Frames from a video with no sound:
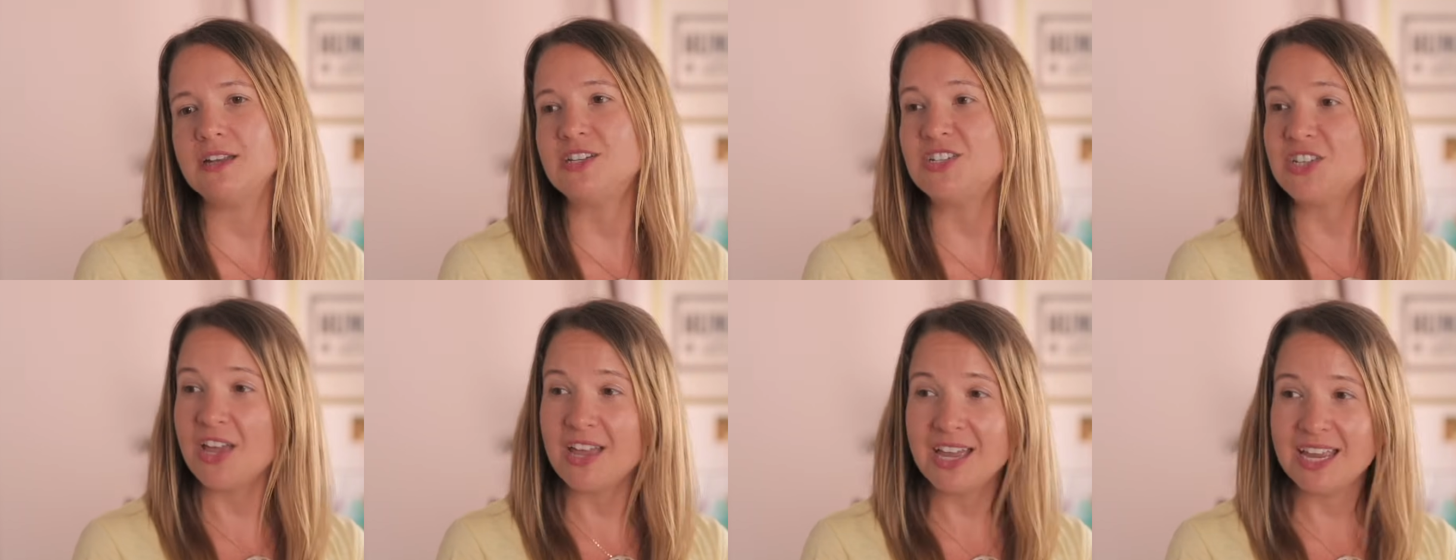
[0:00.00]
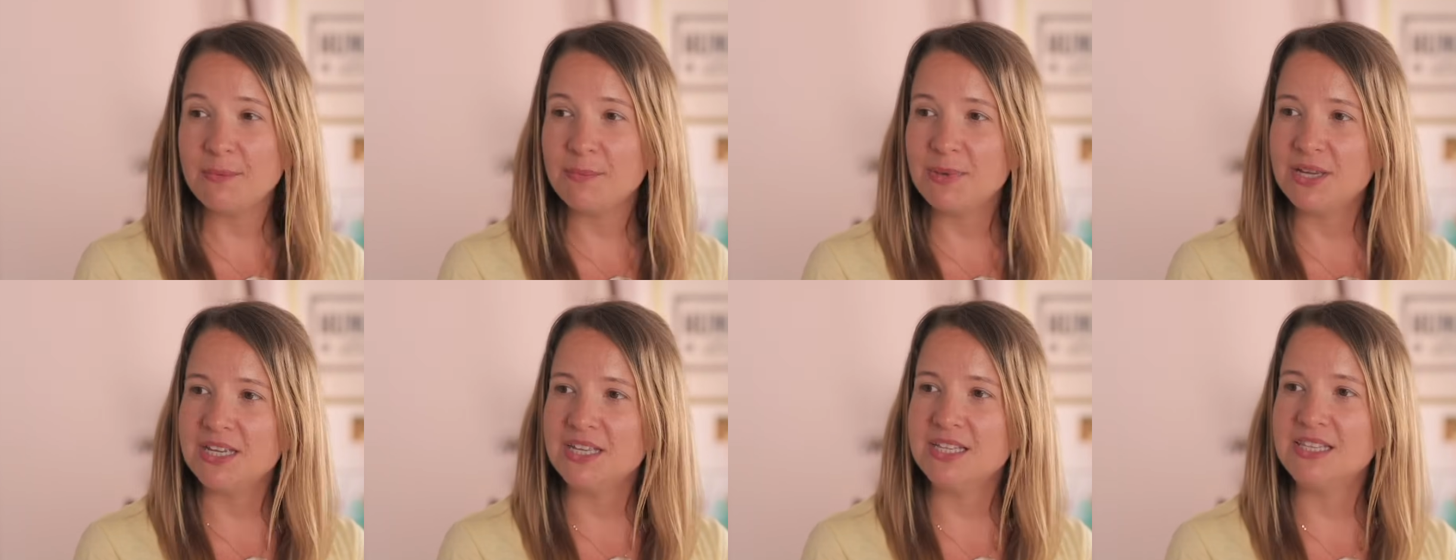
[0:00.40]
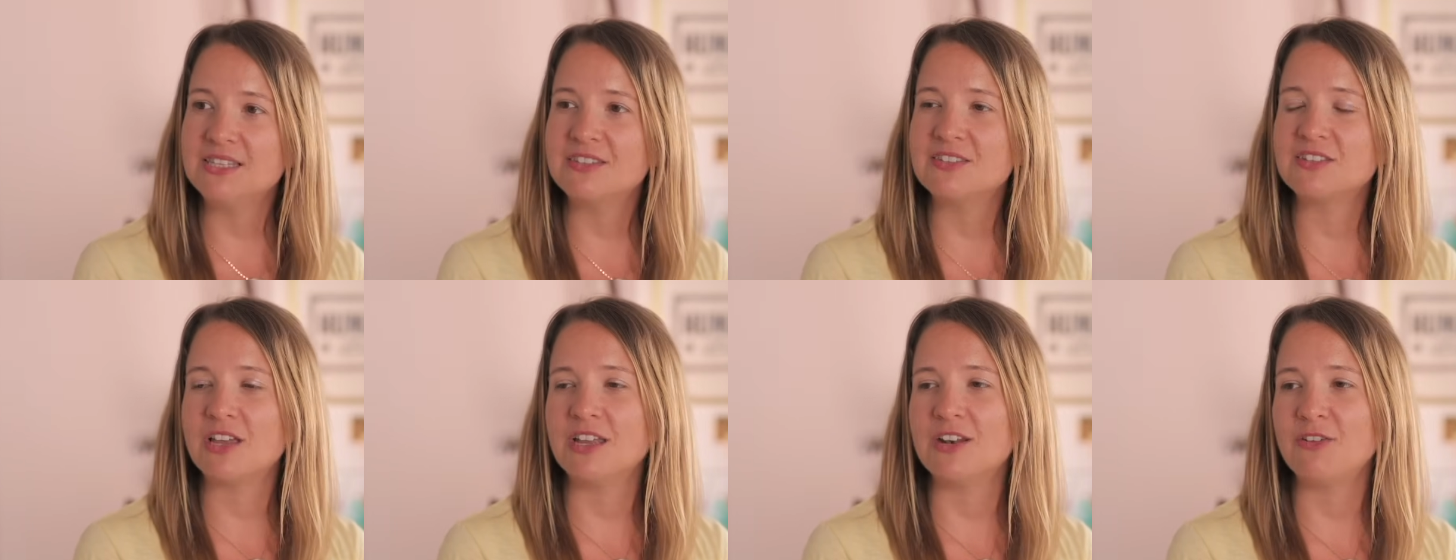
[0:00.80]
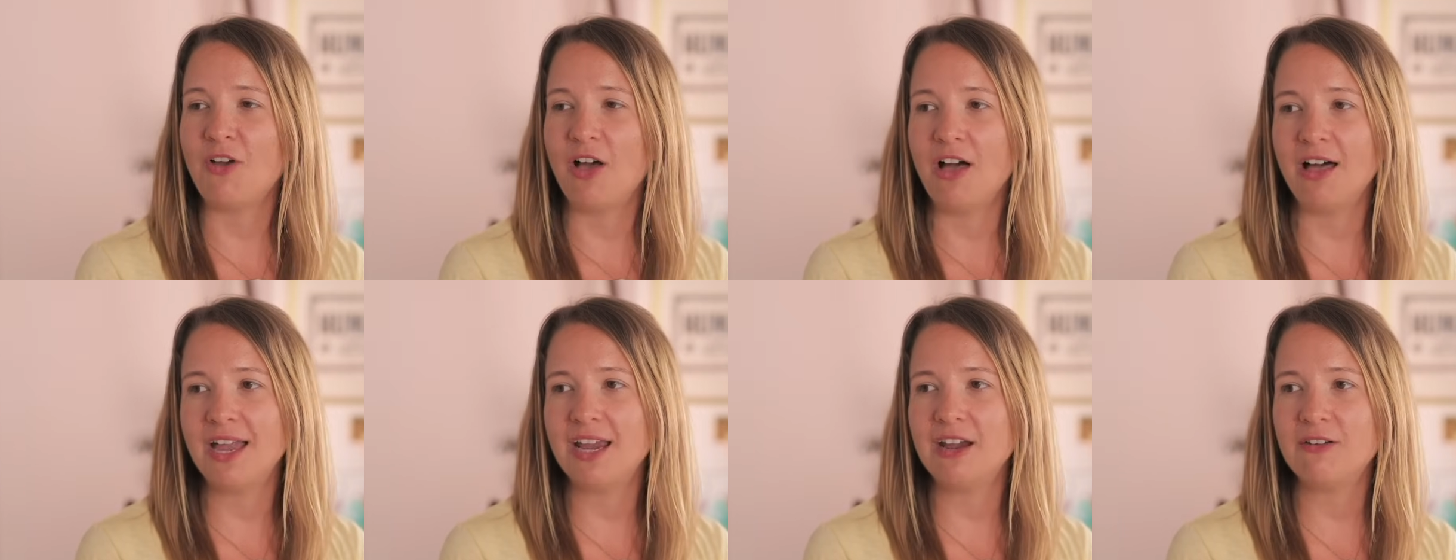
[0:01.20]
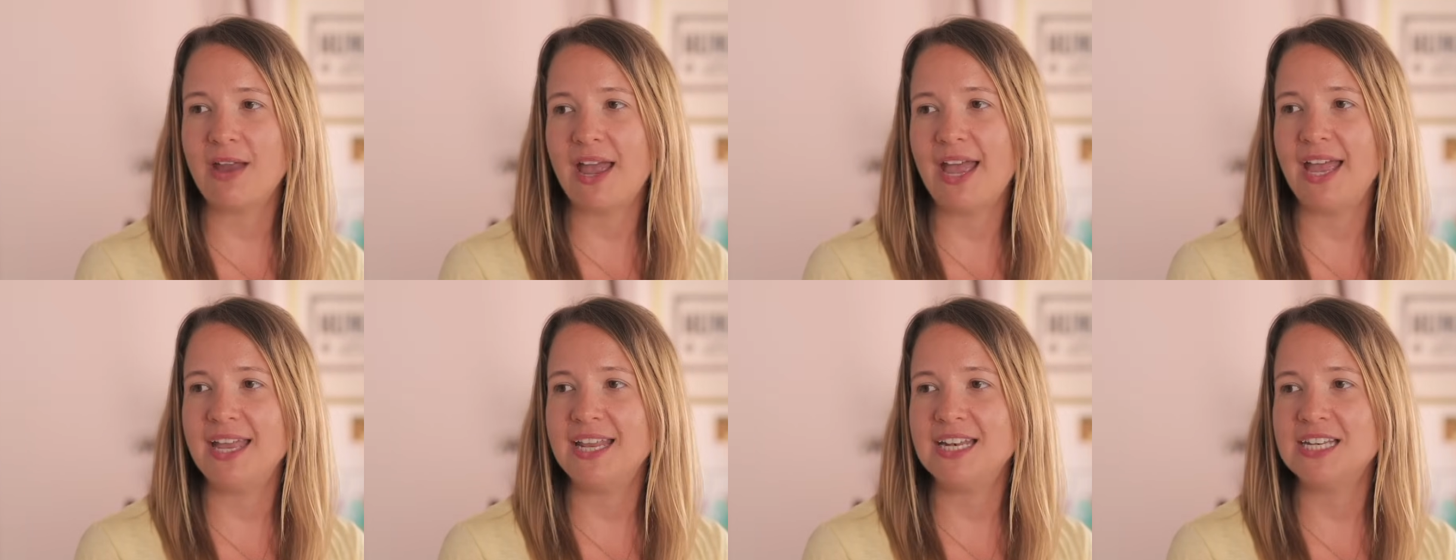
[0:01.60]
diamonds, kind of higher
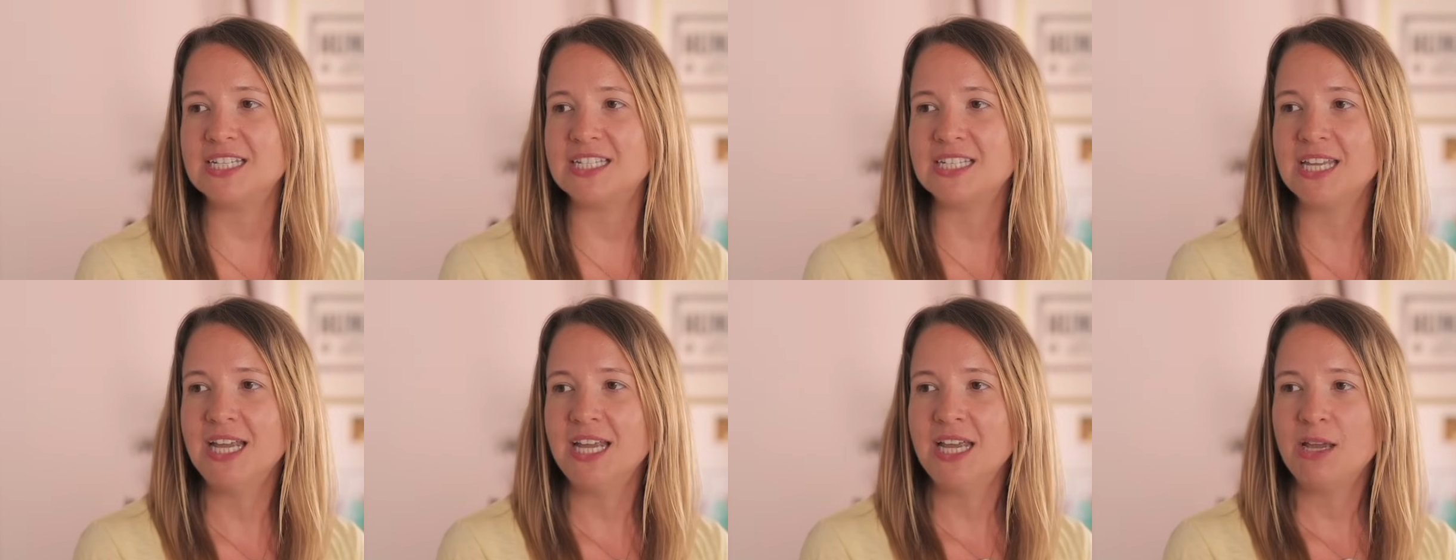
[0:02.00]
end